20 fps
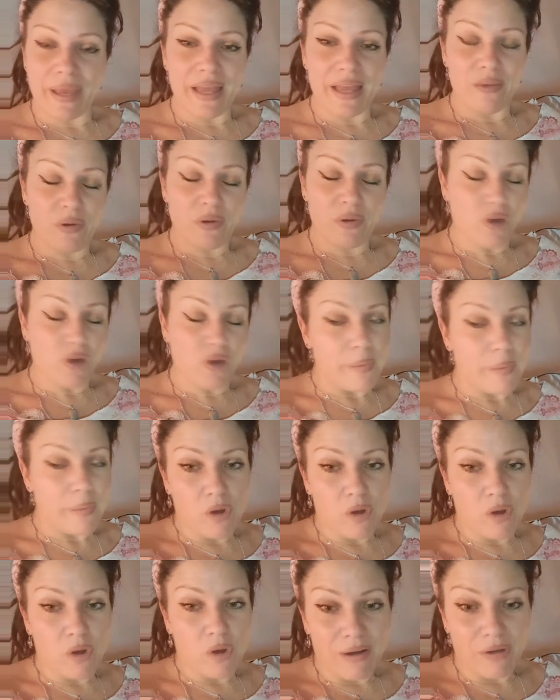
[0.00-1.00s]
We've got to be
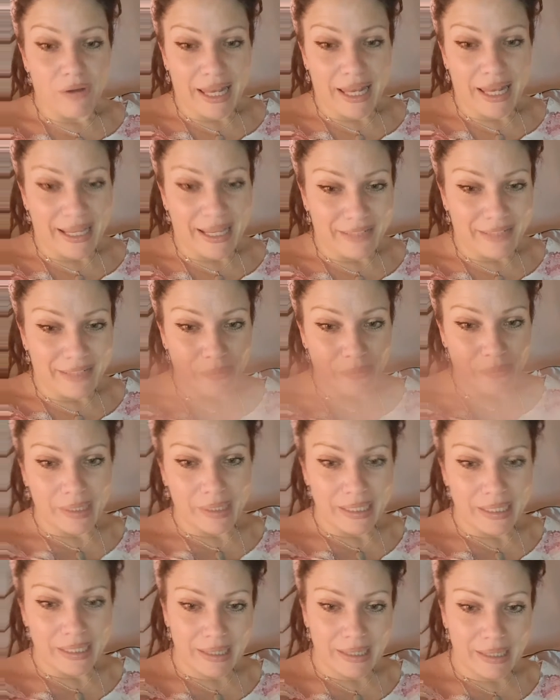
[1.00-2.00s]
more alkaline, haven't
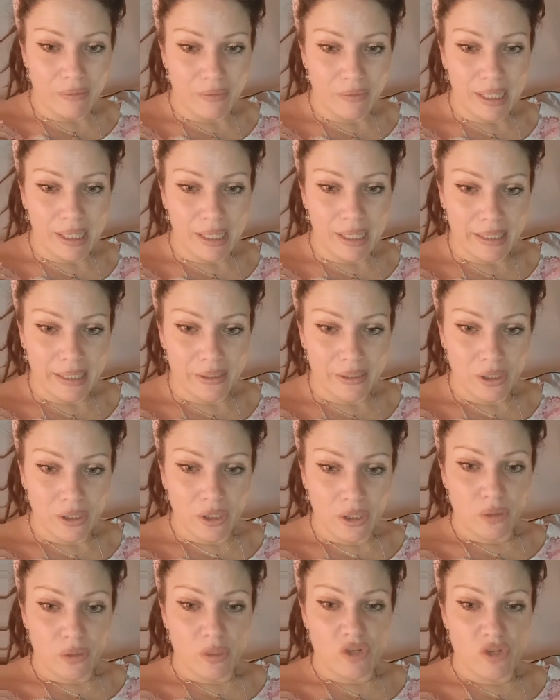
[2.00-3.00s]
we? Alkaline.
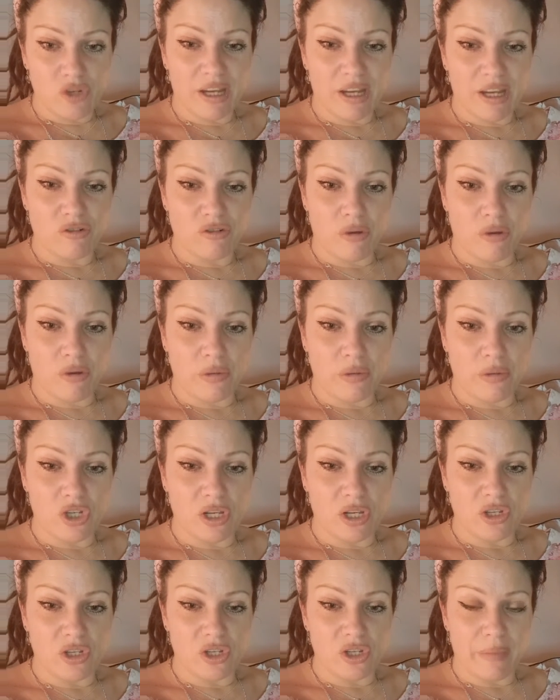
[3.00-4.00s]
Tried growing
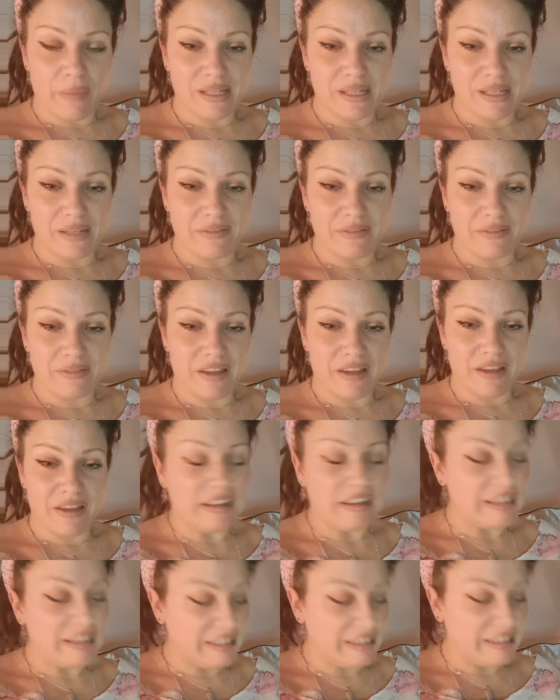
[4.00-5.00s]
ginger, massive fail.
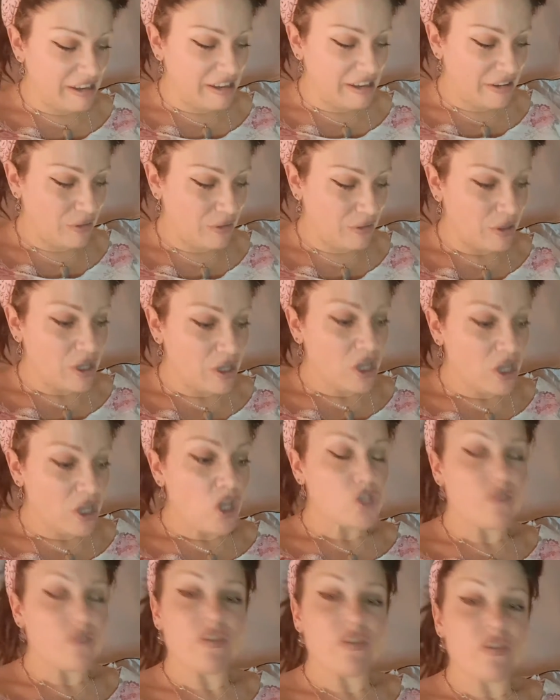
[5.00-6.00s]
Oh no.
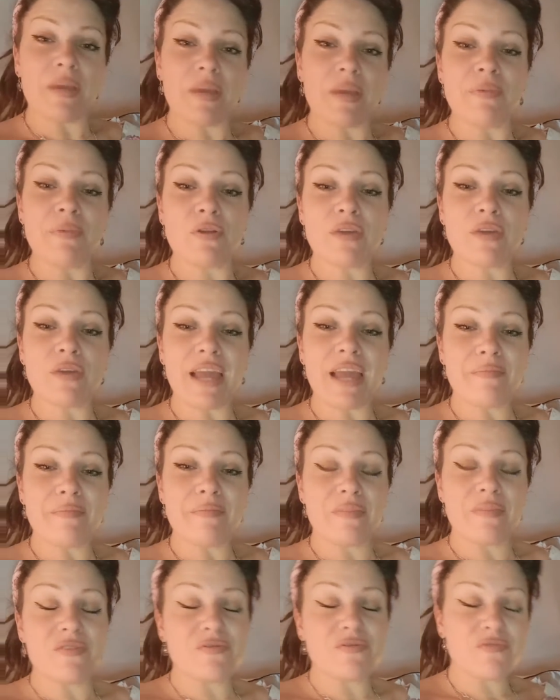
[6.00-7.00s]
So for the people
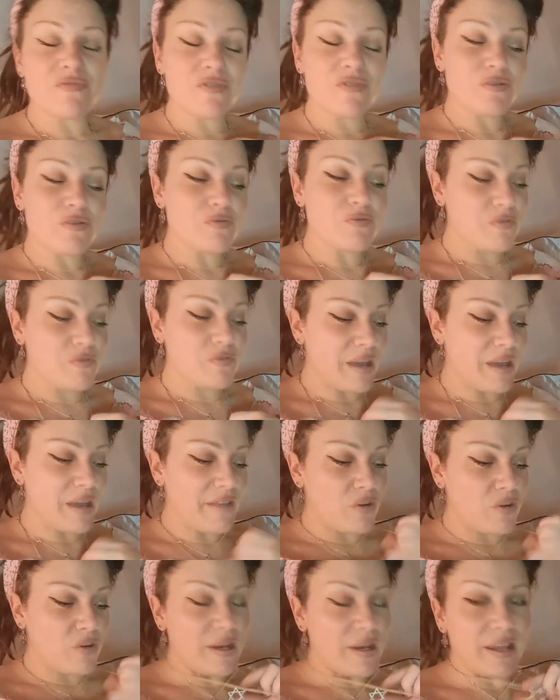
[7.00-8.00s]
who may have
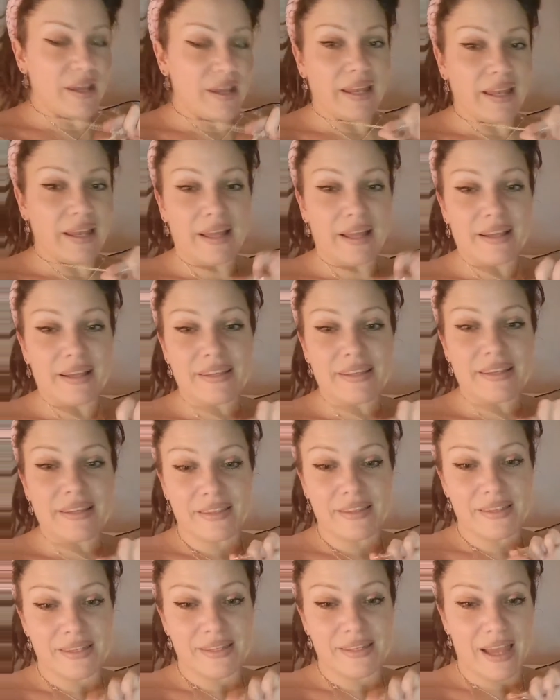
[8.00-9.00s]
come in again, like I said,
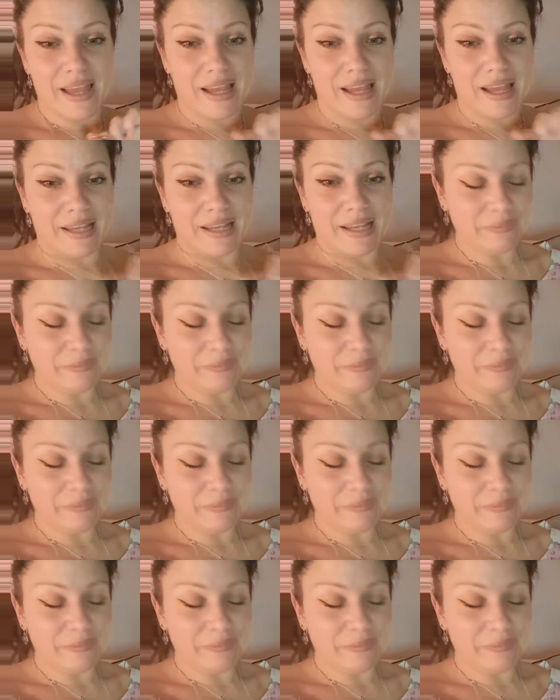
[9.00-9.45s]
the star